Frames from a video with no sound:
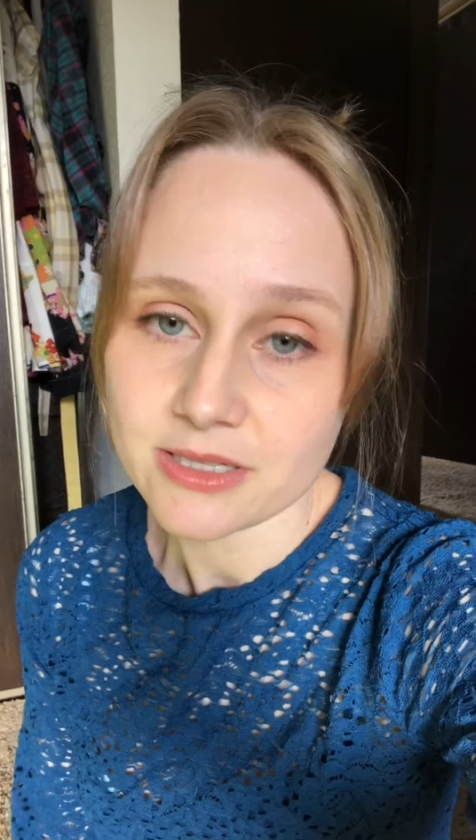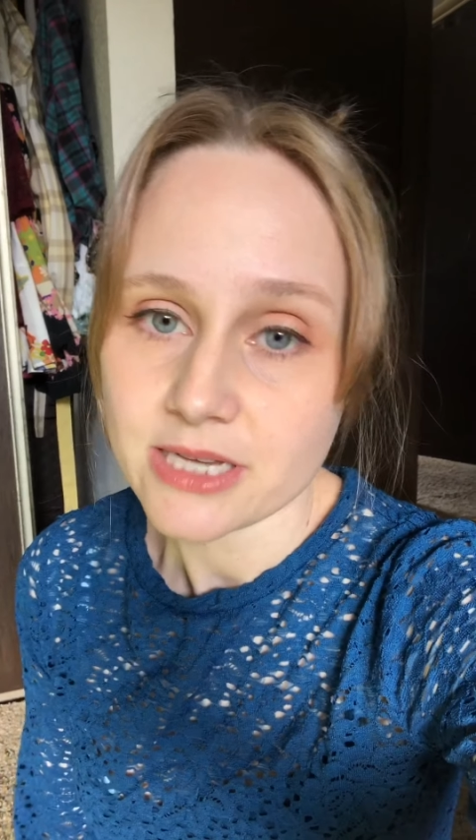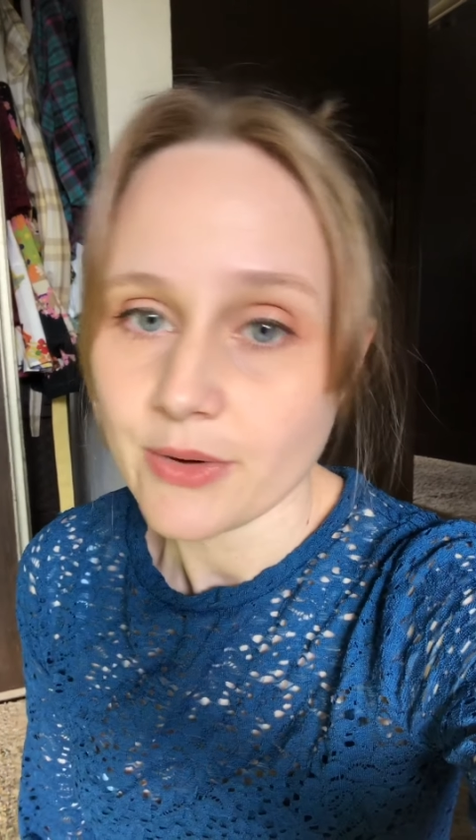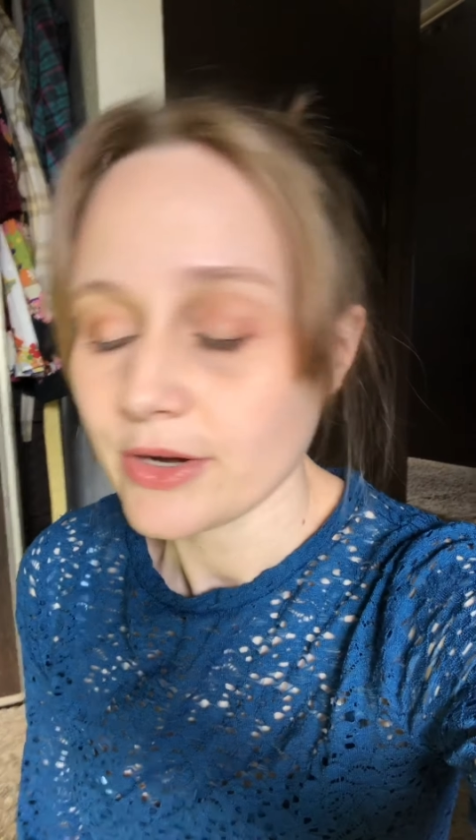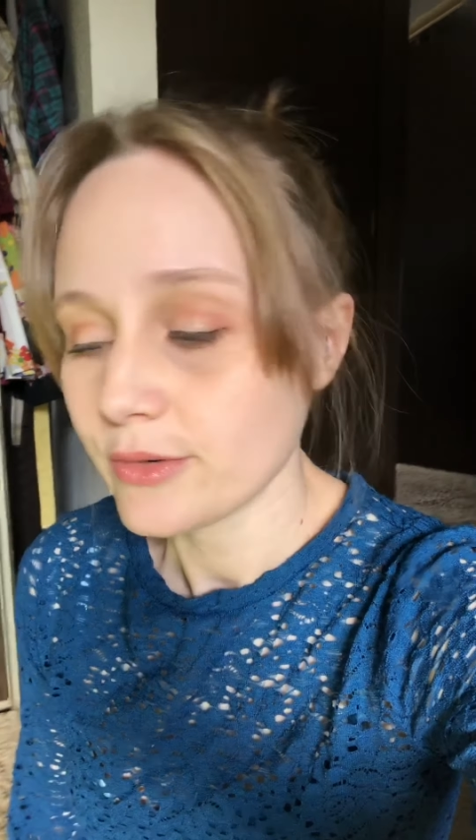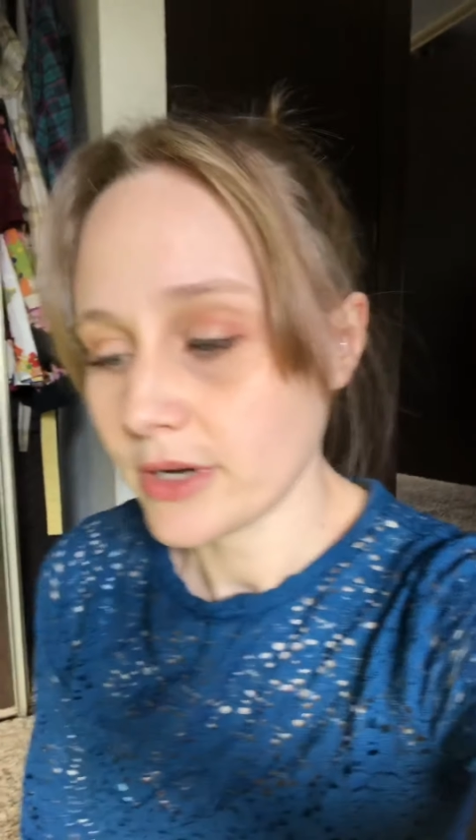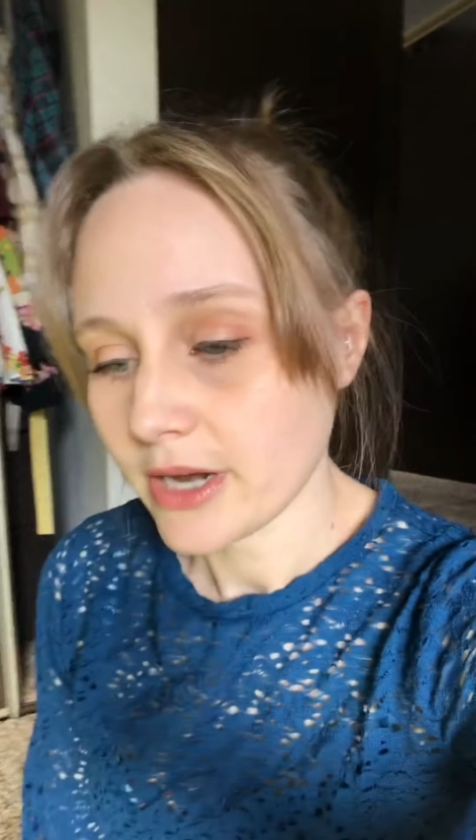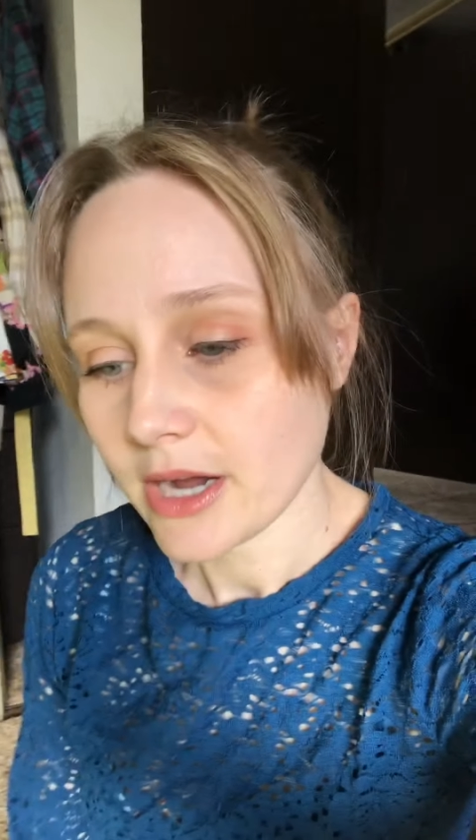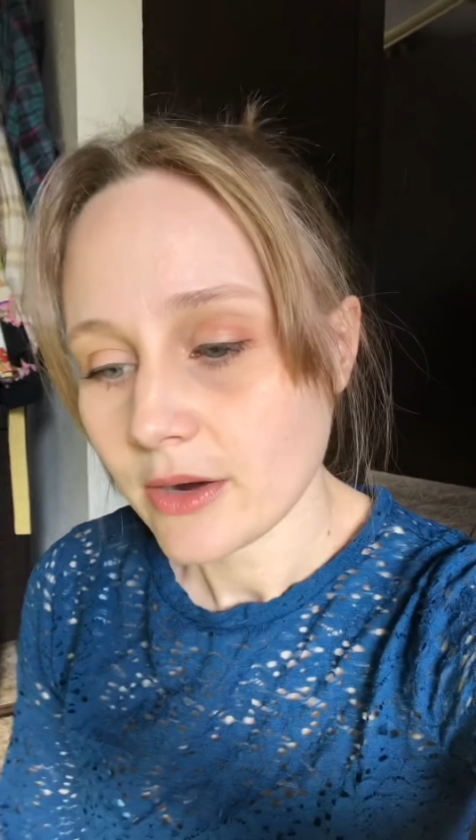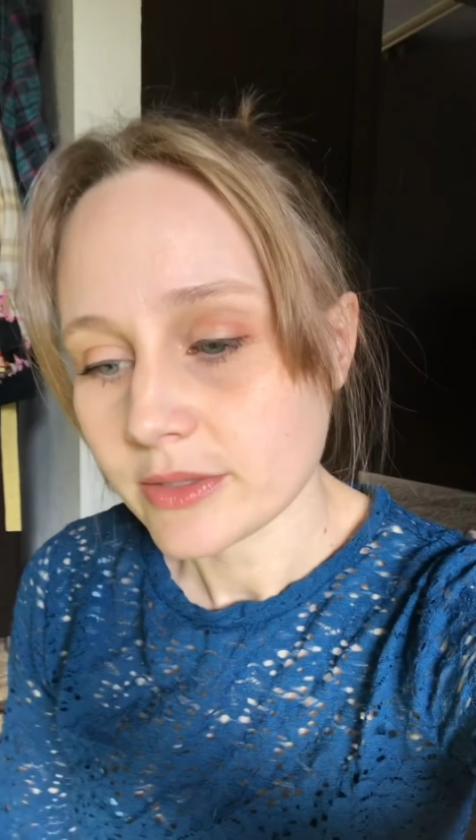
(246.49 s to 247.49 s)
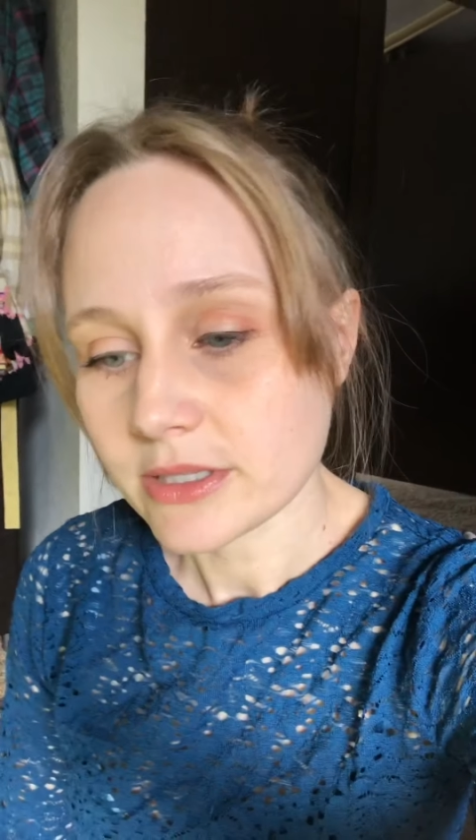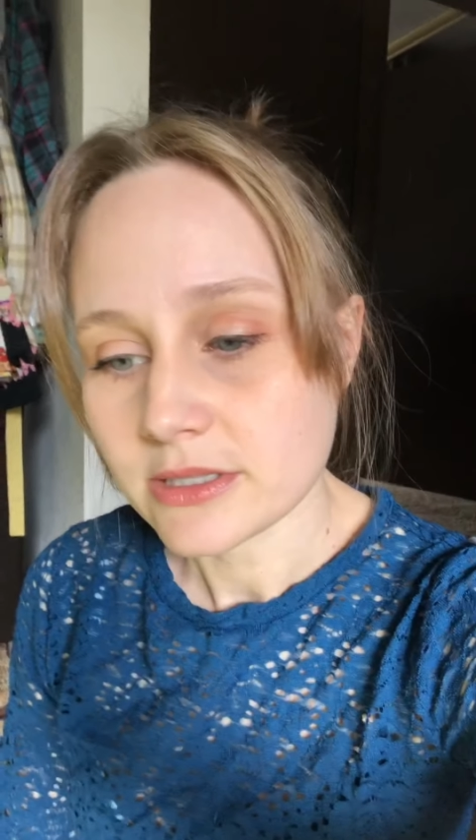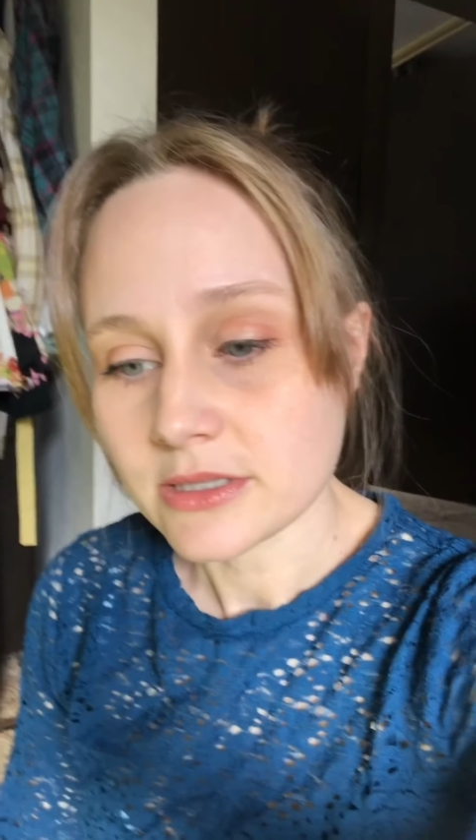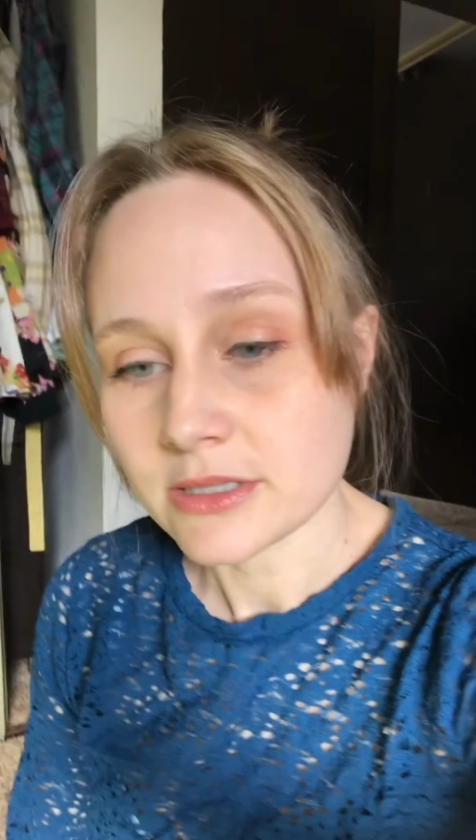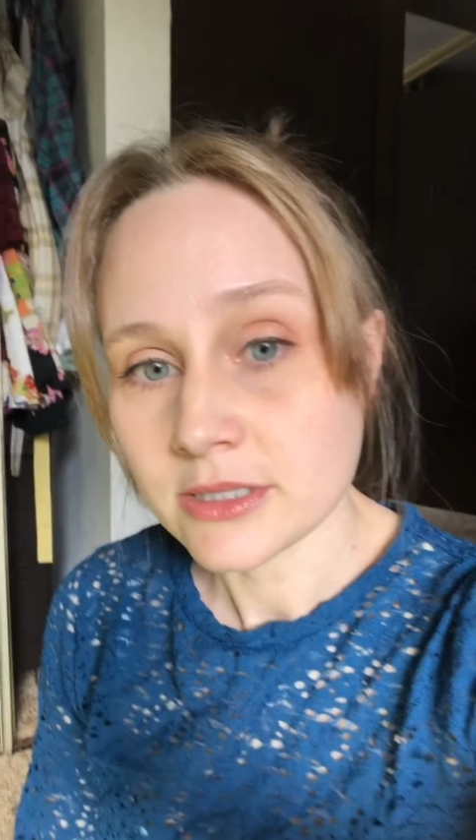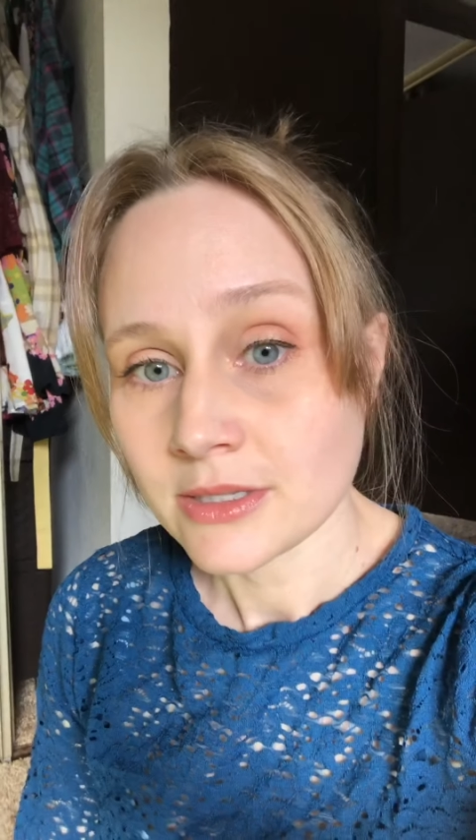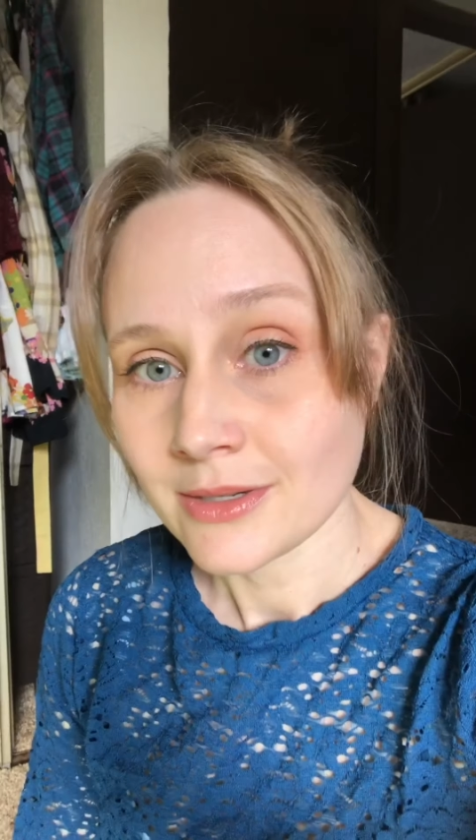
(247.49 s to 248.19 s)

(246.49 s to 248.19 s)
is how I do it now, and this has